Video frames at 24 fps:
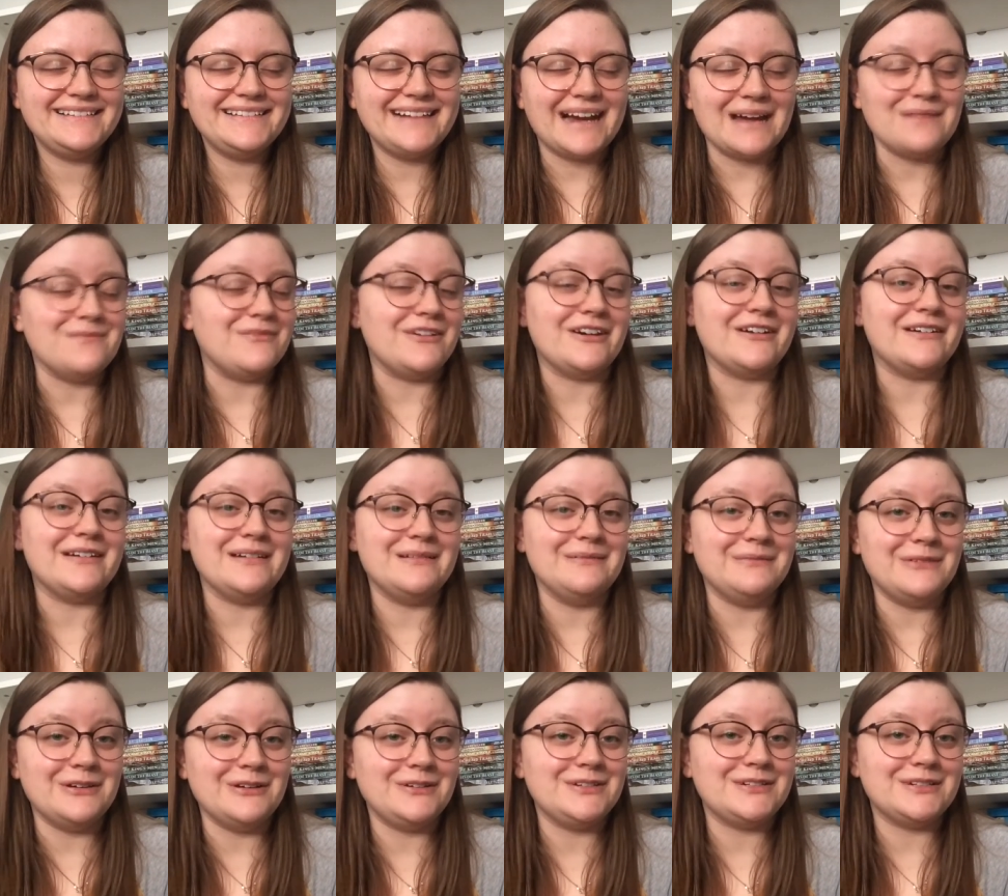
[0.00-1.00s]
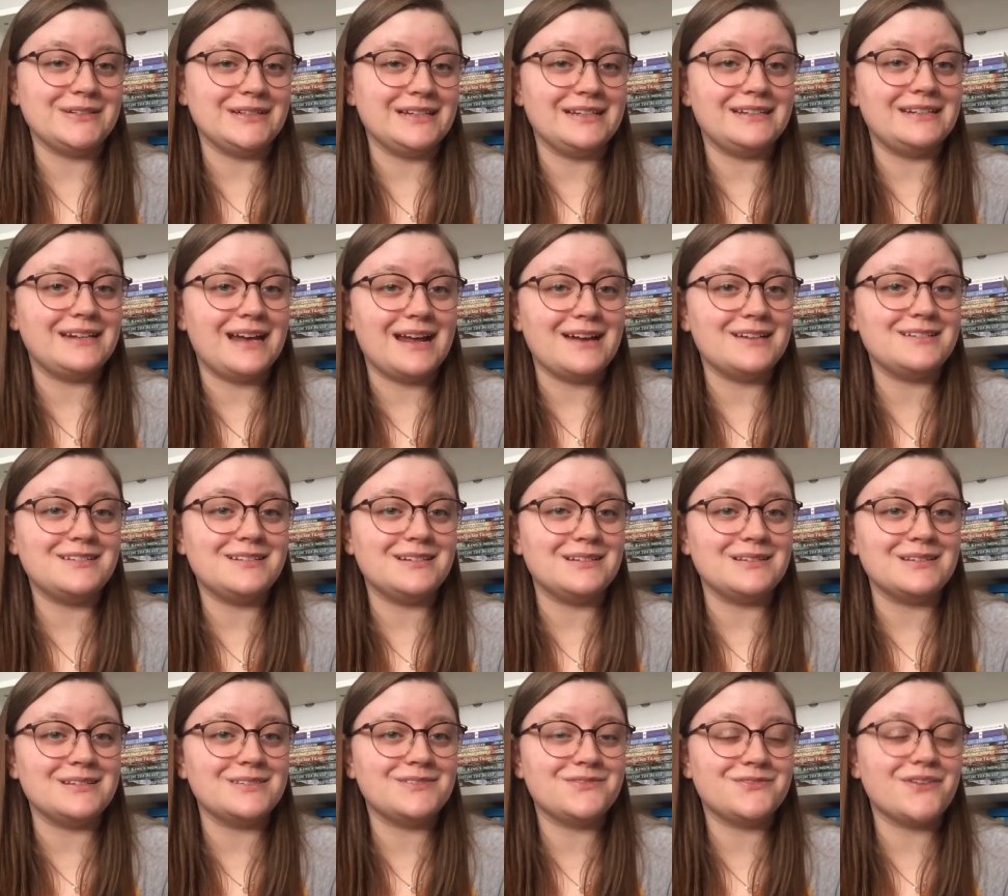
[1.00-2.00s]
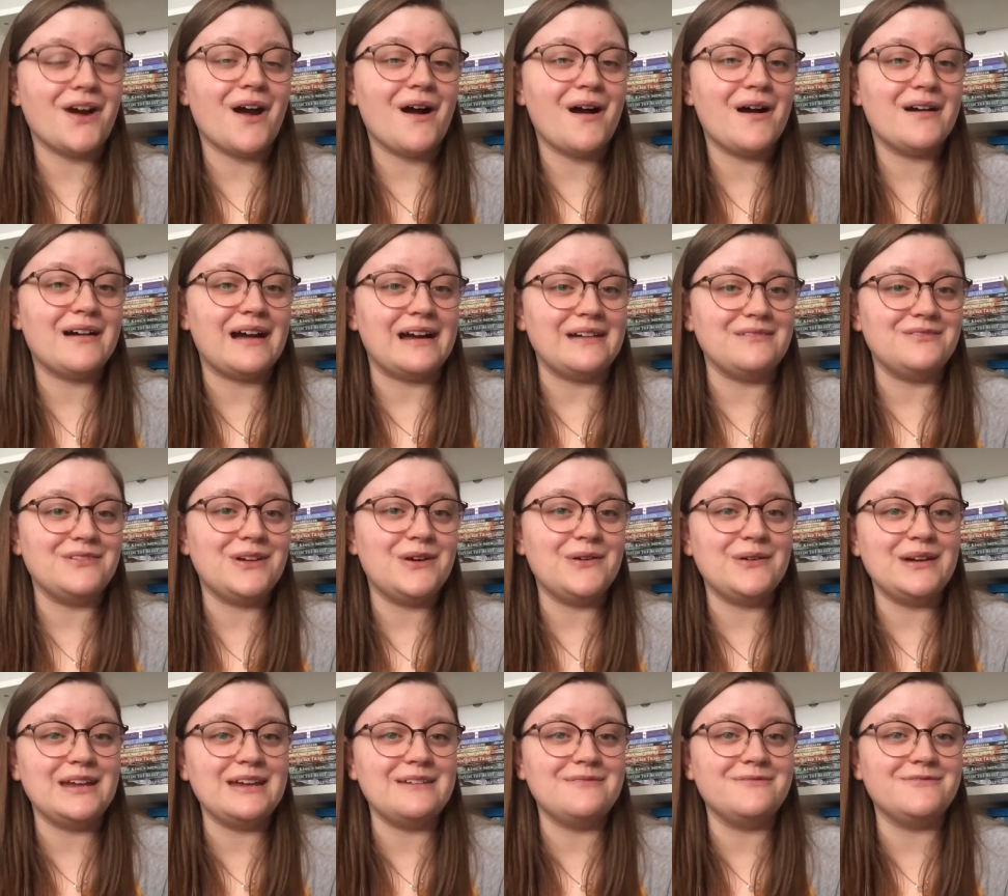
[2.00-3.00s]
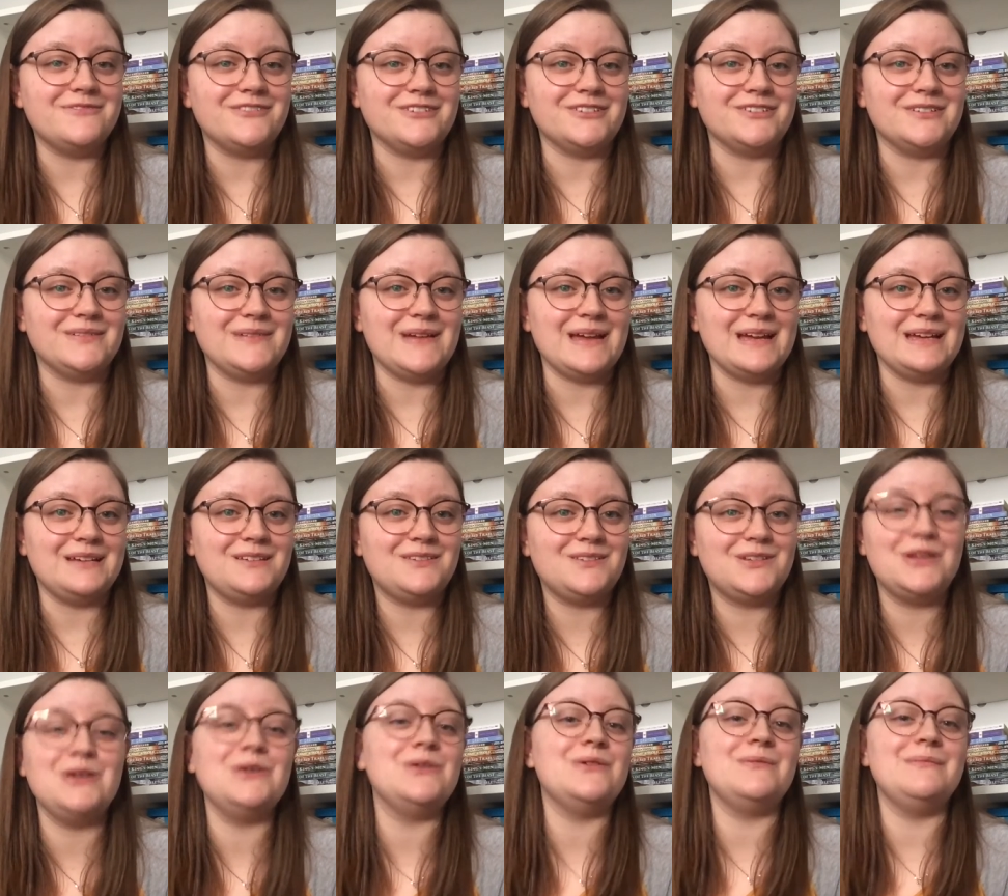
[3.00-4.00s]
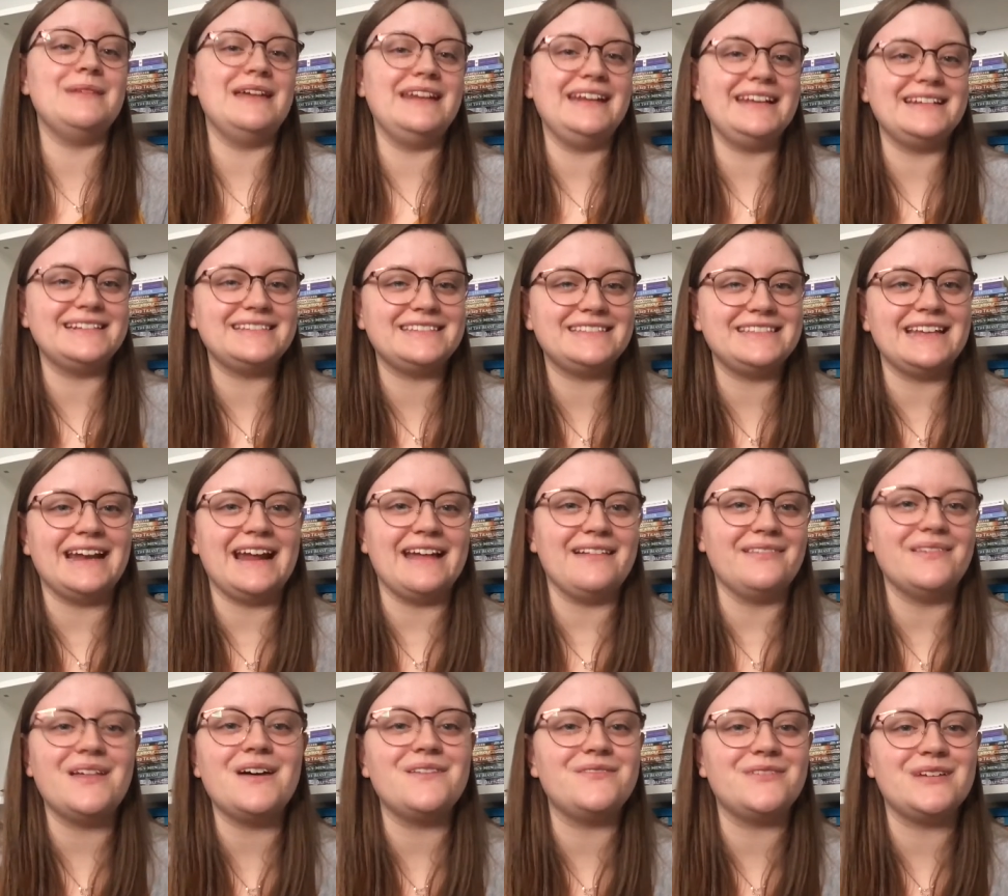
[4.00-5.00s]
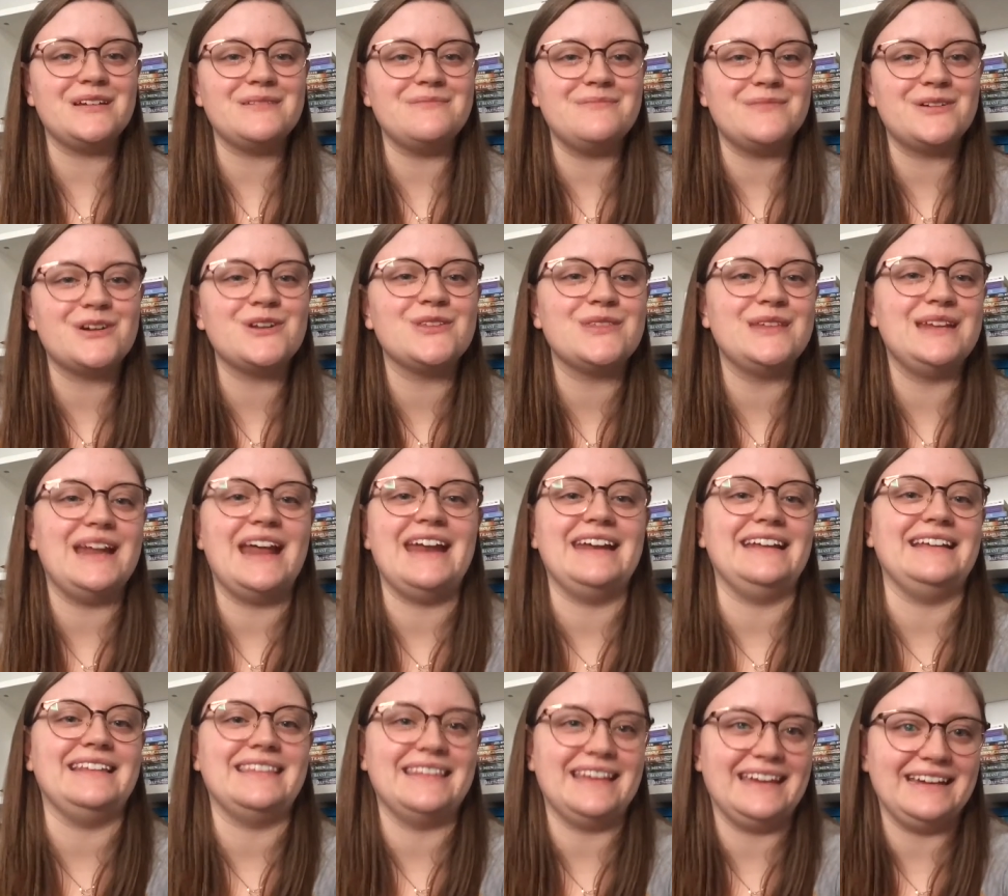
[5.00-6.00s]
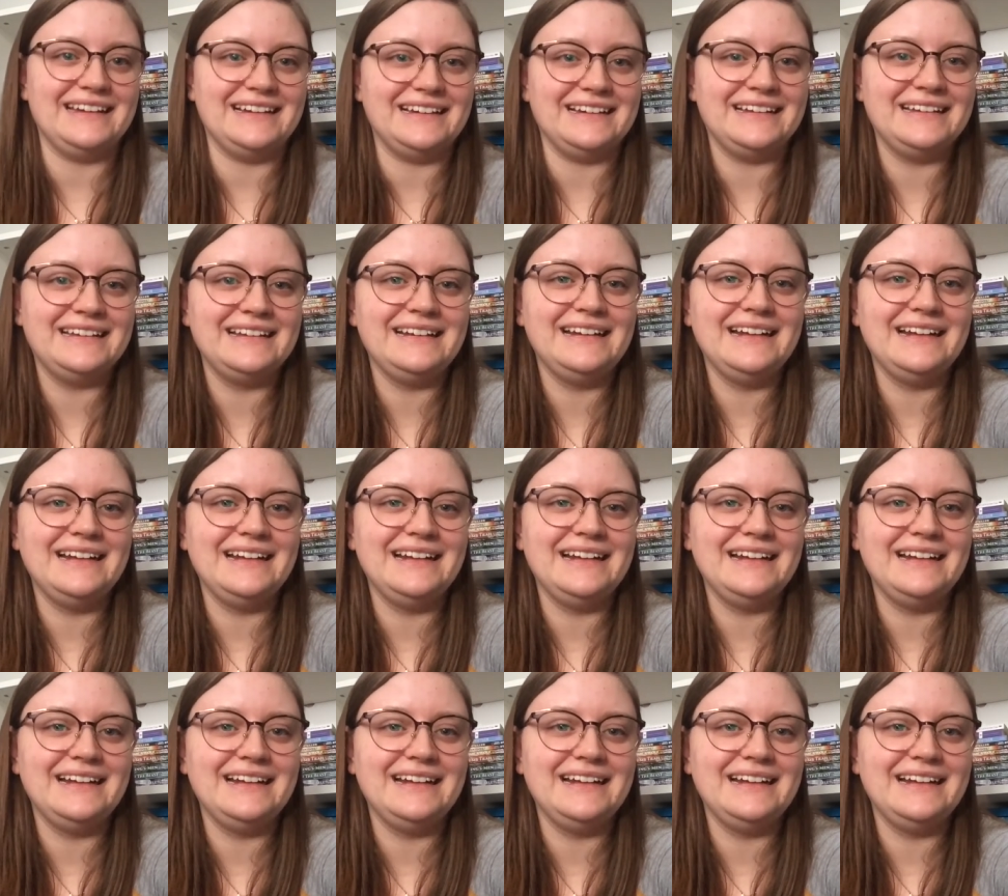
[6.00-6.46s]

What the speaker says: I'm very emotionally attached to this frog. I've known him for like 2 minutes and I love him more than anything.